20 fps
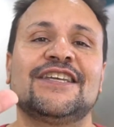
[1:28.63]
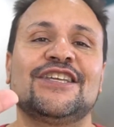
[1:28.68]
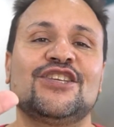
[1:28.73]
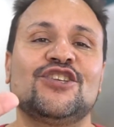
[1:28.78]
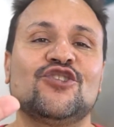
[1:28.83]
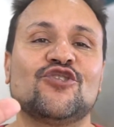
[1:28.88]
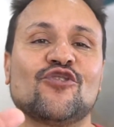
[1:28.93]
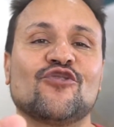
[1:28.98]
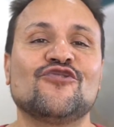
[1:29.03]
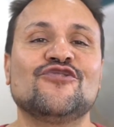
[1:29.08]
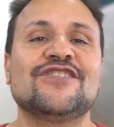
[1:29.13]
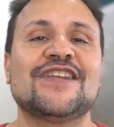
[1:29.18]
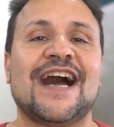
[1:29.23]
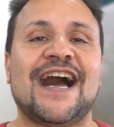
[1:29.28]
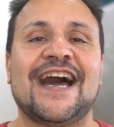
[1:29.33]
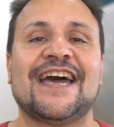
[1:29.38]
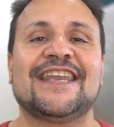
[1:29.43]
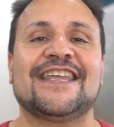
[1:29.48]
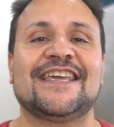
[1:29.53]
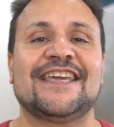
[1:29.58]
you're
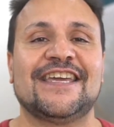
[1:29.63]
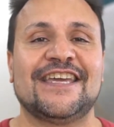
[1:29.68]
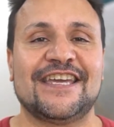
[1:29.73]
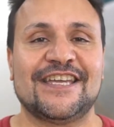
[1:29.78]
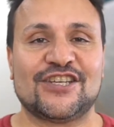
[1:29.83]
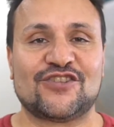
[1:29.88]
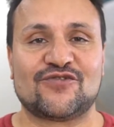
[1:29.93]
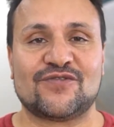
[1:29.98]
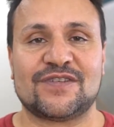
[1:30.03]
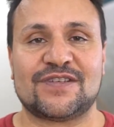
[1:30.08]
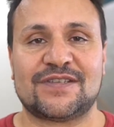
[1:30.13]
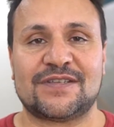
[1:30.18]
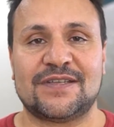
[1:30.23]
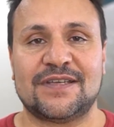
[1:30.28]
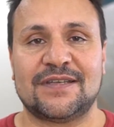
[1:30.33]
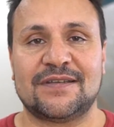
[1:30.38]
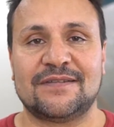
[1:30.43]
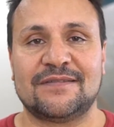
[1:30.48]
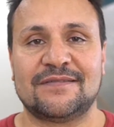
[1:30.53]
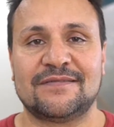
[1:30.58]
not
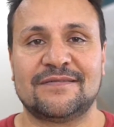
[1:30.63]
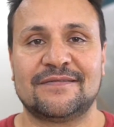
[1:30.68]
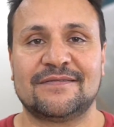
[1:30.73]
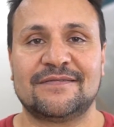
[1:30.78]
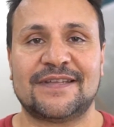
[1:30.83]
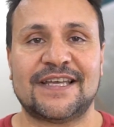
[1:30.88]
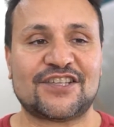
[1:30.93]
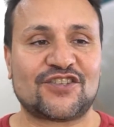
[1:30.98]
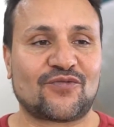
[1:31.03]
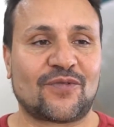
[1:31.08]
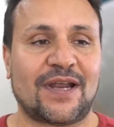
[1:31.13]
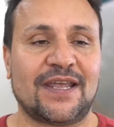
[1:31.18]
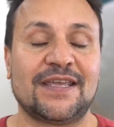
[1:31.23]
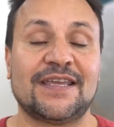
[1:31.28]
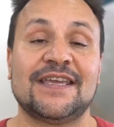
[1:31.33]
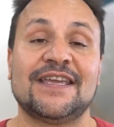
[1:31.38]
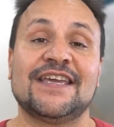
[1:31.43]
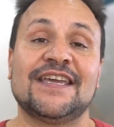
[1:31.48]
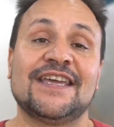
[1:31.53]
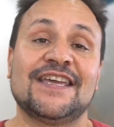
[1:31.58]
interested. That's right.
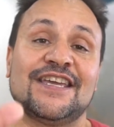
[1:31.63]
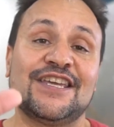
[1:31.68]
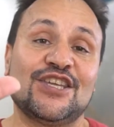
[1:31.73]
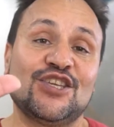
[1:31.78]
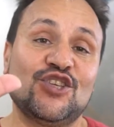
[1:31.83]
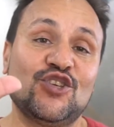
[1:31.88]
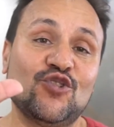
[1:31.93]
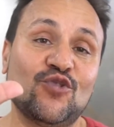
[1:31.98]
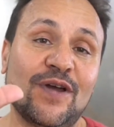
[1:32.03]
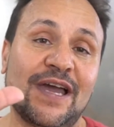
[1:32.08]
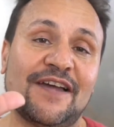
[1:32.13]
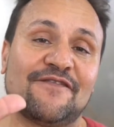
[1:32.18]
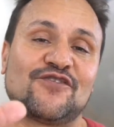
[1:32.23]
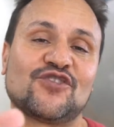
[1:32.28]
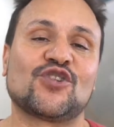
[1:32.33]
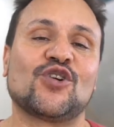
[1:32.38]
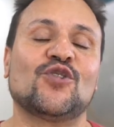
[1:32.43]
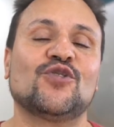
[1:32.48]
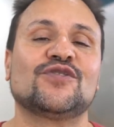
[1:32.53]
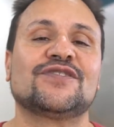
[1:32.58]
You have
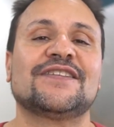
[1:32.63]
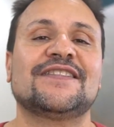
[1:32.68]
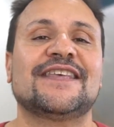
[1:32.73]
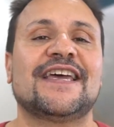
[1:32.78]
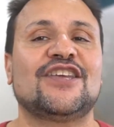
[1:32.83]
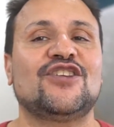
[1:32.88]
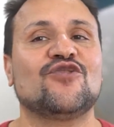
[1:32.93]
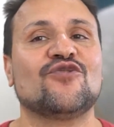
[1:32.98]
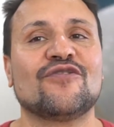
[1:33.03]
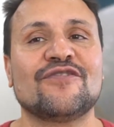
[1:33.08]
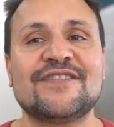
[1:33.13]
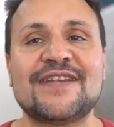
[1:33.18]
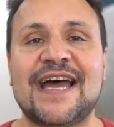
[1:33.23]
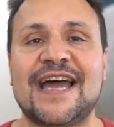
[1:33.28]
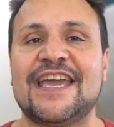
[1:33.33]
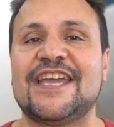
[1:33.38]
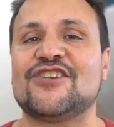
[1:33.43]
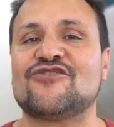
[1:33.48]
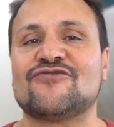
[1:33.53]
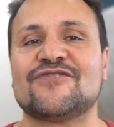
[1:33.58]
chosen that you're
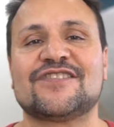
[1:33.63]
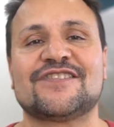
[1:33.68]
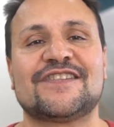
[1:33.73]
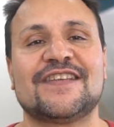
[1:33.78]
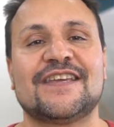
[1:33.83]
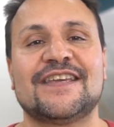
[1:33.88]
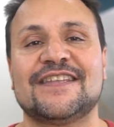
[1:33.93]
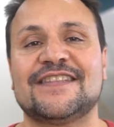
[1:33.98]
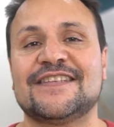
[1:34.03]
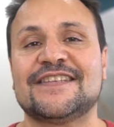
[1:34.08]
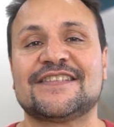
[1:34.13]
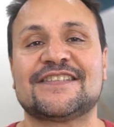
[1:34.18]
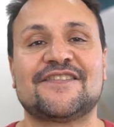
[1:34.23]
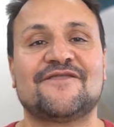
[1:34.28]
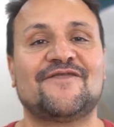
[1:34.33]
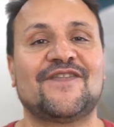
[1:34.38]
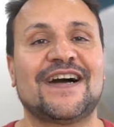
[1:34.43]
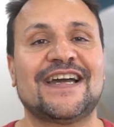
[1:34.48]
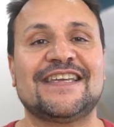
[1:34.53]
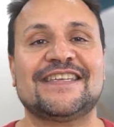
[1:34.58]
not interested in this
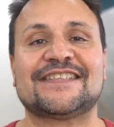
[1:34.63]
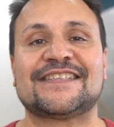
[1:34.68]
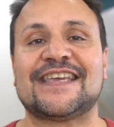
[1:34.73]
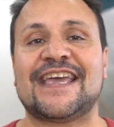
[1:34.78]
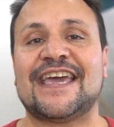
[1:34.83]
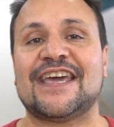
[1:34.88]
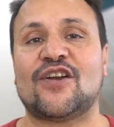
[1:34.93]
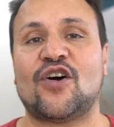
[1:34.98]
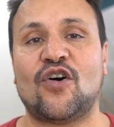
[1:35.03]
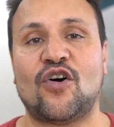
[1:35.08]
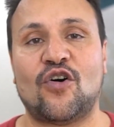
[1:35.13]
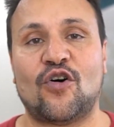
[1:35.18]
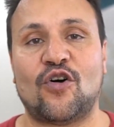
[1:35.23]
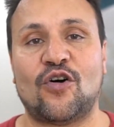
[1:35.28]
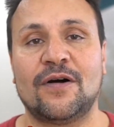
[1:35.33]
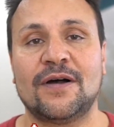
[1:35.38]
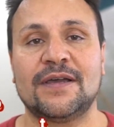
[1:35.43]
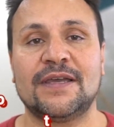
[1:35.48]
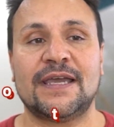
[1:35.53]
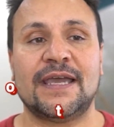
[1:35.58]
device at
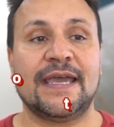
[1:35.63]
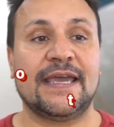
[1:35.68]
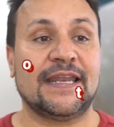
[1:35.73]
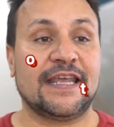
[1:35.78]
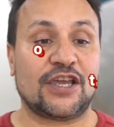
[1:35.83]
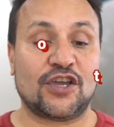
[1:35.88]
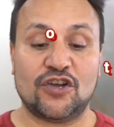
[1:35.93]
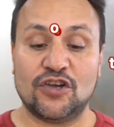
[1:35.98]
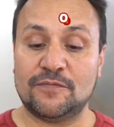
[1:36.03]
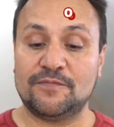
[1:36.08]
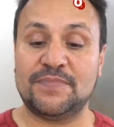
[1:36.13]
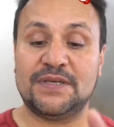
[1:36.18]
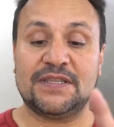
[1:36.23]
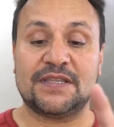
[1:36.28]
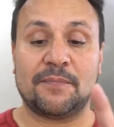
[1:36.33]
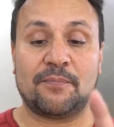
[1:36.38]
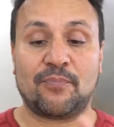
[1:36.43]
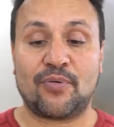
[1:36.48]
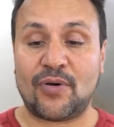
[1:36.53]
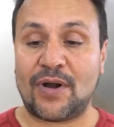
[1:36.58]
all. And it could be
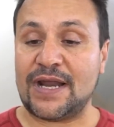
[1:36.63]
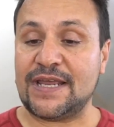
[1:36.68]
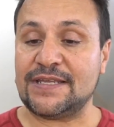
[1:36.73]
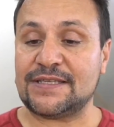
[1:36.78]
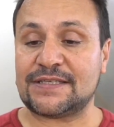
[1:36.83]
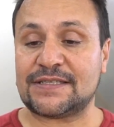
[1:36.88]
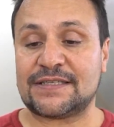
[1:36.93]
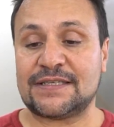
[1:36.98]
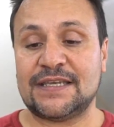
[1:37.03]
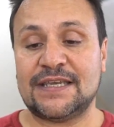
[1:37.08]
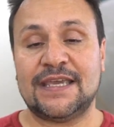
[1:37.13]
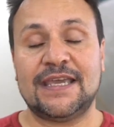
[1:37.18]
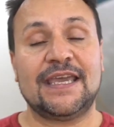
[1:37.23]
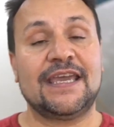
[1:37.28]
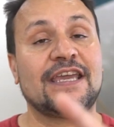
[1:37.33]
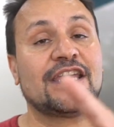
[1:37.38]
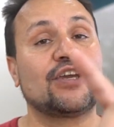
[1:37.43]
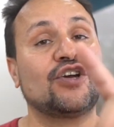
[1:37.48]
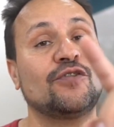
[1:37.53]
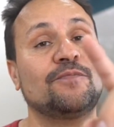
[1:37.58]
the price,
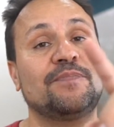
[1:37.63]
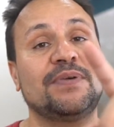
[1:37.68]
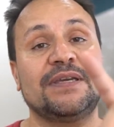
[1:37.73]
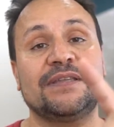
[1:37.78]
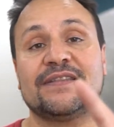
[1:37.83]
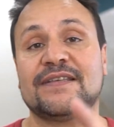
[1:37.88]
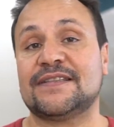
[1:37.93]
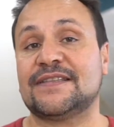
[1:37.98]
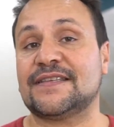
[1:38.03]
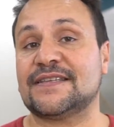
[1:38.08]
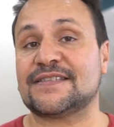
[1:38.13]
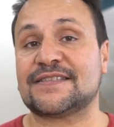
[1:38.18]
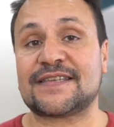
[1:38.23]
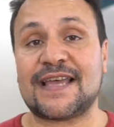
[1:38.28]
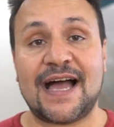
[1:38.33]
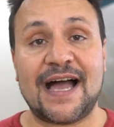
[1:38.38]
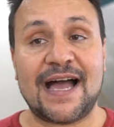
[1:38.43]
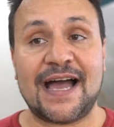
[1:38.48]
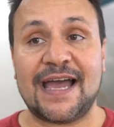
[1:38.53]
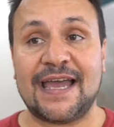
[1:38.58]
it could be the
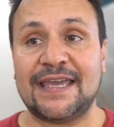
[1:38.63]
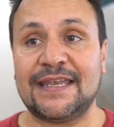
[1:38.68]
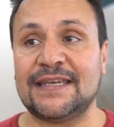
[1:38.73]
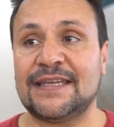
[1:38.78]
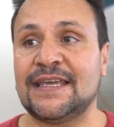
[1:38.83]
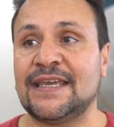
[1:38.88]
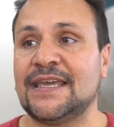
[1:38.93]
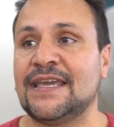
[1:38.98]
design,